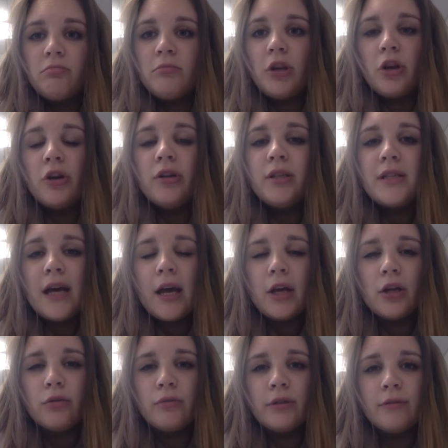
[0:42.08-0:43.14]
you know, saying
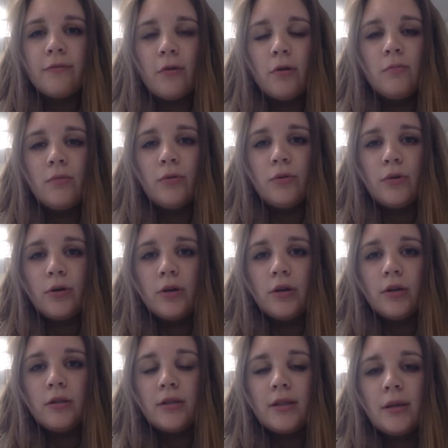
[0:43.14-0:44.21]
who it's from, or
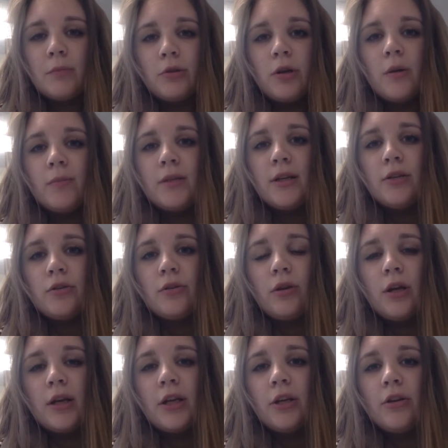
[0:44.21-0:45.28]
sometimes they do
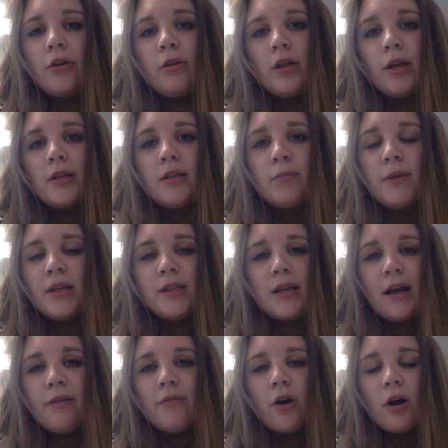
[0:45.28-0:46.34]
like you to do that. To be
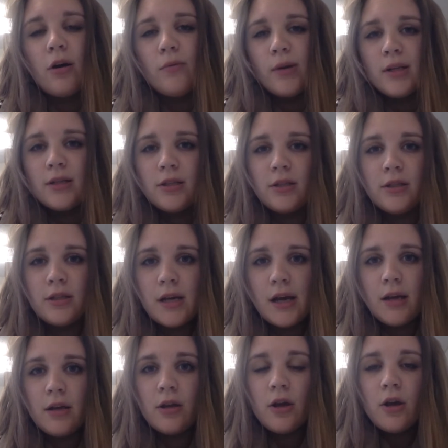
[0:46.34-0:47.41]
safe, I always just
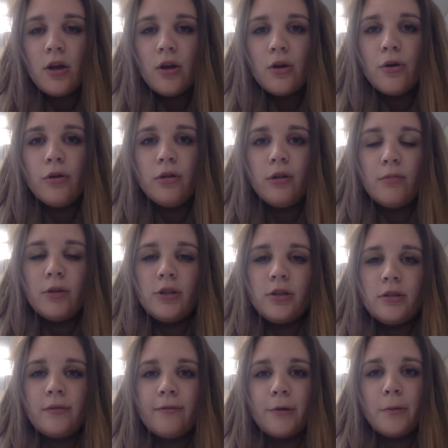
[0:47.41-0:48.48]
say who the image
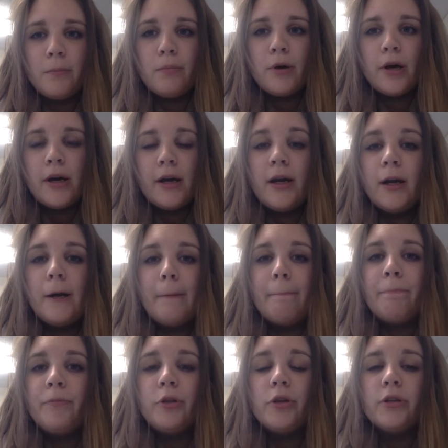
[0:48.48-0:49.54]
is from by
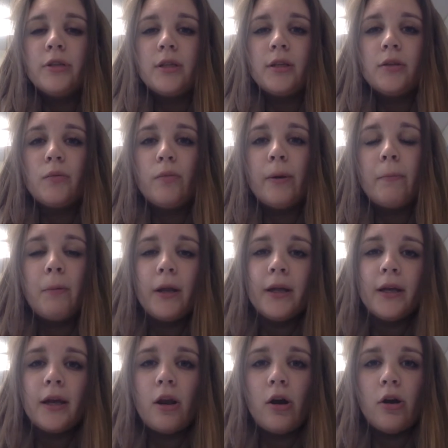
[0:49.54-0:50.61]
using the web
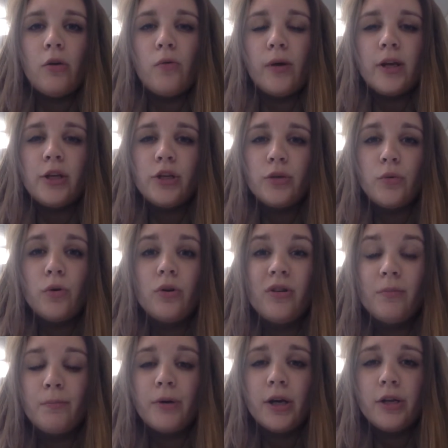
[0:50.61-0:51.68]
link, and I always shorten
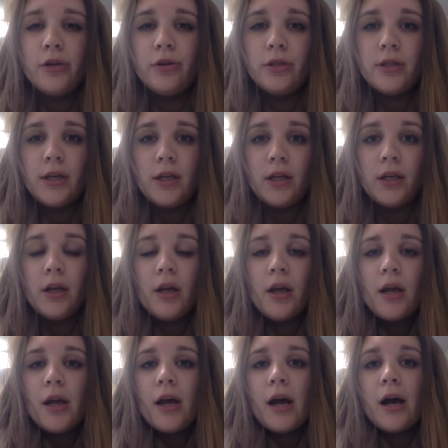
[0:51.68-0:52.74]
it by using
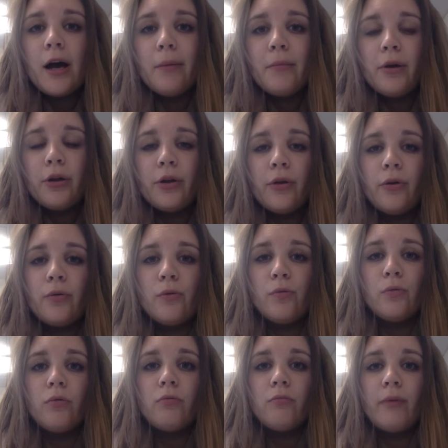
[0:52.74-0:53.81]
a
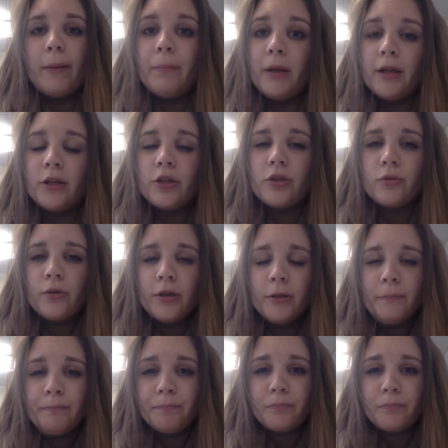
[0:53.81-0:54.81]
Google web link shorter.